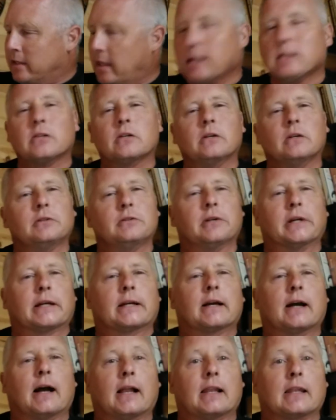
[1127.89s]
That's a good
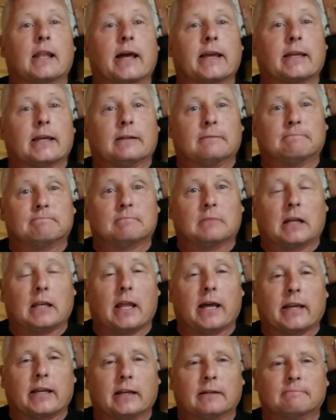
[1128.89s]
drink. I like it. I
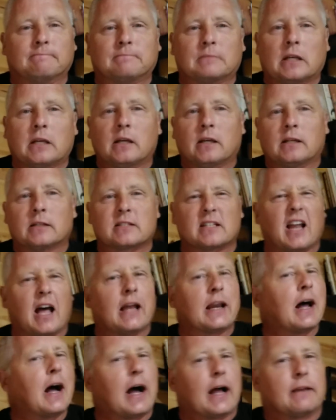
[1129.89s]
like it. It's
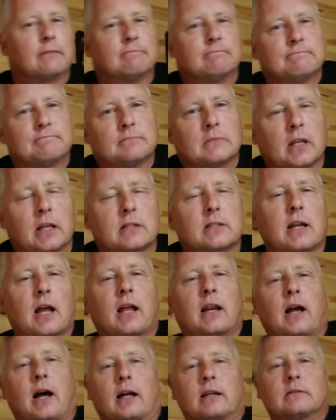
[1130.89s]
not hot. It's
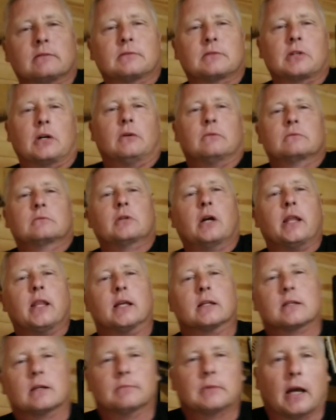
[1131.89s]
not hot. So try
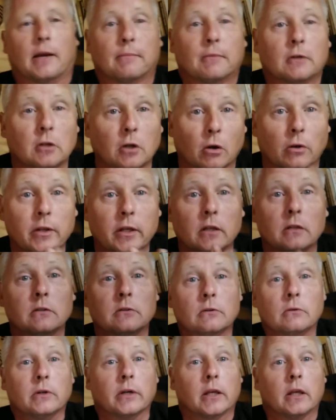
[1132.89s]
that sometime. Go to
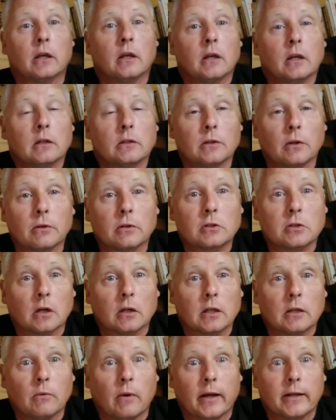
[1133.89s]
Illinois. Do the
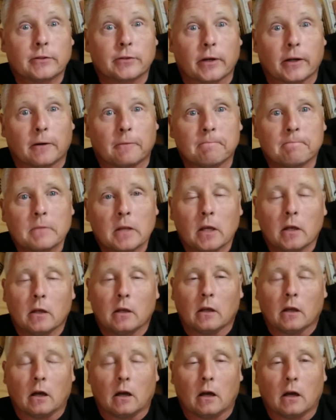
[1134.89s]
Shawnee Wine Trail.
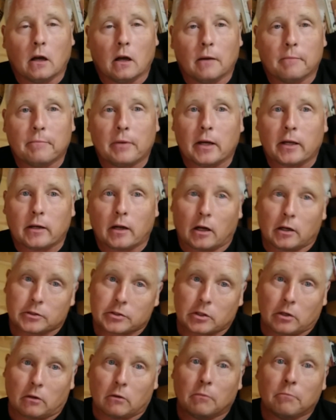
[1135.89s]
Uh, but
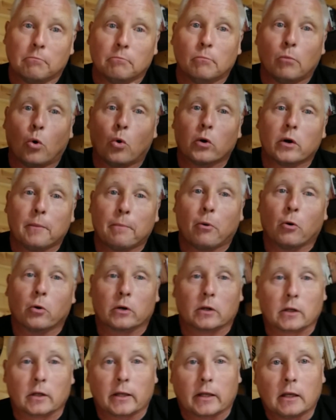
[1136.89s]
also, more
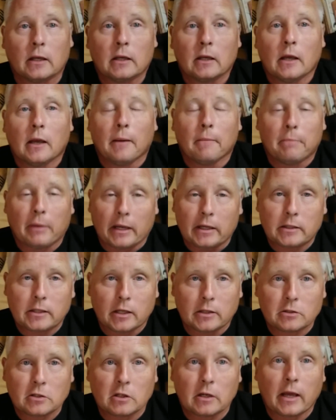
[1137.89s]
importantly, pay
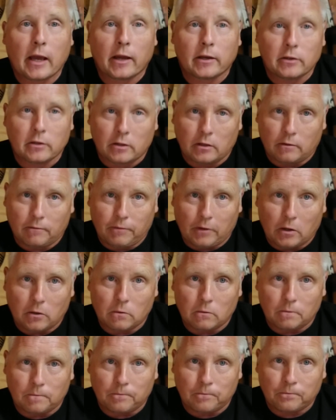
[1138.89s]
attention to how you're going to
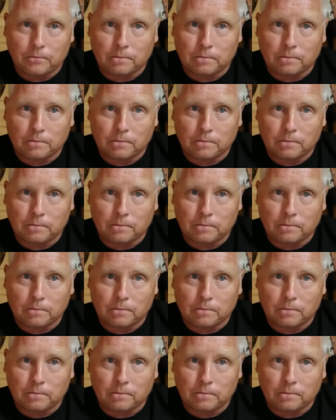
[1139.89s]
vote.